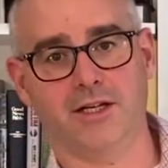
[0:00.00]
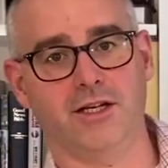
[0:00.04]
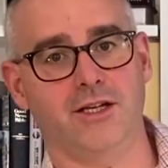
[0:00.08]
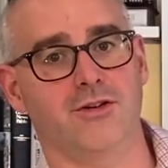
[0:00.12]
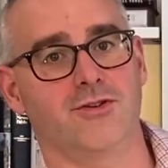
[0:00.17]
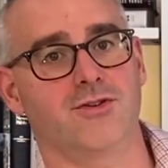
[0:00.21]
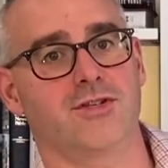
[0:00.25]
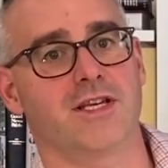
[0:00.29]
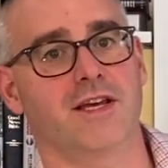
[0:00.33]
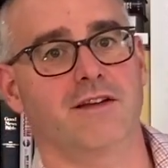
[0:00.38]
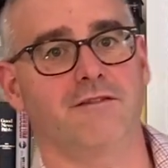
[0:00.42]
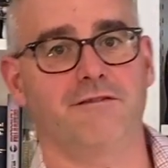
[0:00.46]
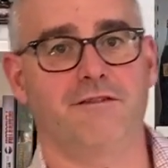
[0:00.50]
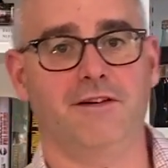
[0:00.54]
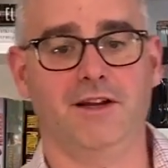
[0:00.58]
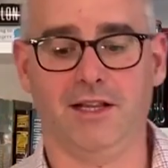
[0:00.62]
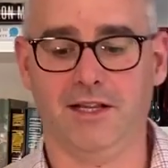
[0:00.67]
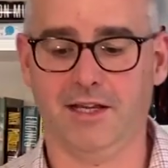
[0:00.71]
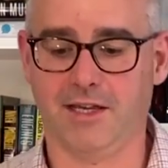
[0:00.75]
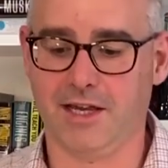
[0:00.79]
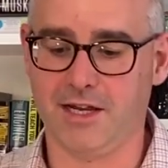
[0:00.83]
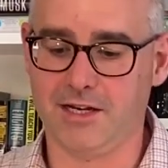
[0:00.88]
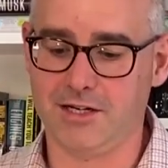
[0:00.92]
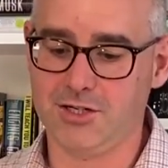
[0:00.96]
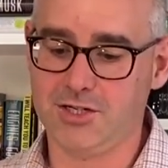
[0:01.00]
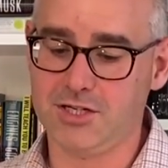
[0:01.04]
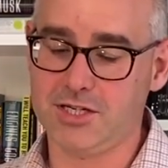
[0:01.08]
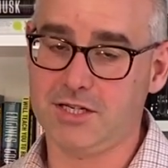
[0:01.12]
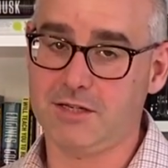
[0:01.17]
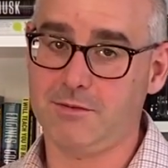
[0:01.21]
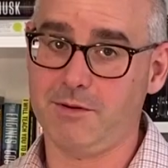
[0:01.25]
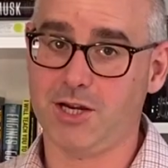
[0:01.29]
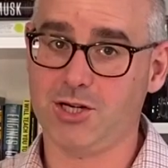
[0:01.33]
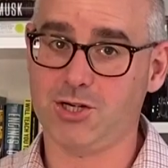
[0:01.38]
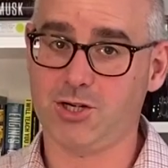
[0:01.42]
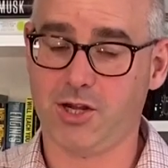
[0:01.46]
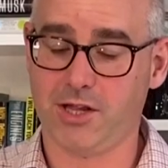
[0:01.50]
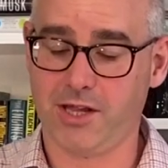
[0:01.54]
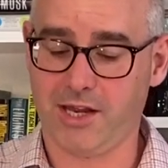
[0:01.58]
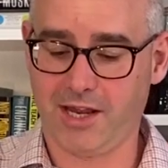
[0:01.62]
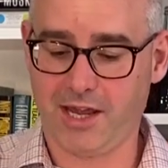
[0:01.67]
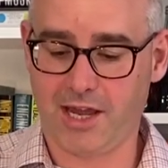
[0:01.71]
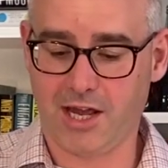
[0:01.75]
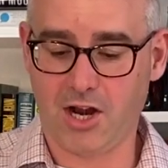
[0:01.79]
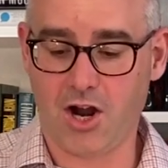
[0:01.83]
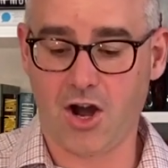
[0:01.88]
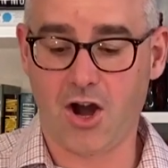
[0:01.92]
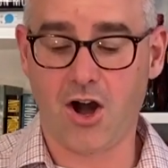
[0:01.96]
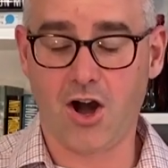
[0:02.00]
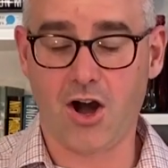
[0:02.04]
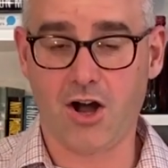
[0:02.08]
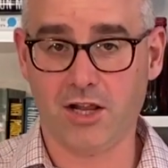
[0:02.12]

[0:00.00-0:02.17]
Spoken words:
gonna use that funnel again, just to make sure that I get